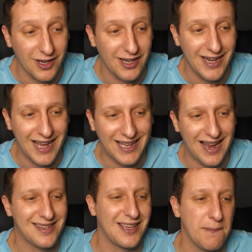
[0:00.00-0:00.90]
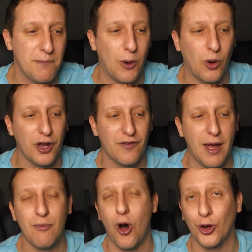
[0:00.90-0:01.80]
Niakate and one of
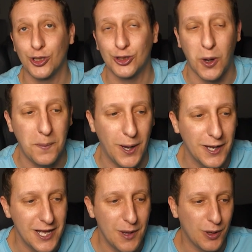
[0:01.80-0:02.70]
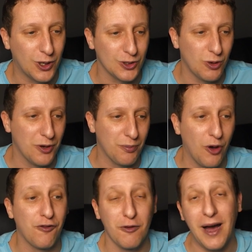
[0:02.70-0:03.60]
them on a stopper, because
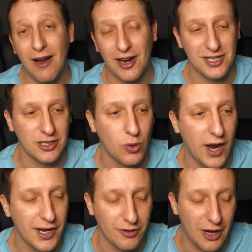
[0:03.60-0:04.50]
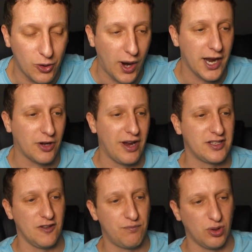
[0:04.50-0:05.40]
both of them are actually quite
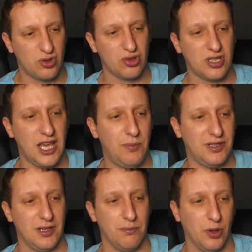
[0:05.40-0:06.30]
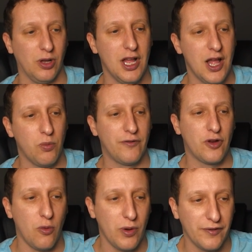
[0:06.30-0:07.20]
aggressive. But just to keep it simple, we've
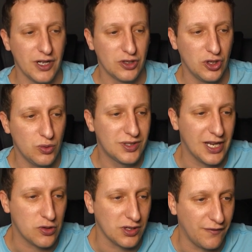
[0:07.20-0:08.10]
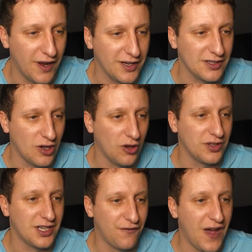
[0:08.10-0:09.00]
gone with 2 central defenders on
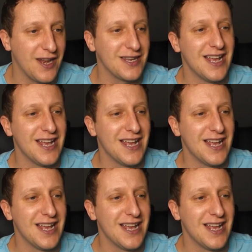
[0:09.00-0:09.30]
defend.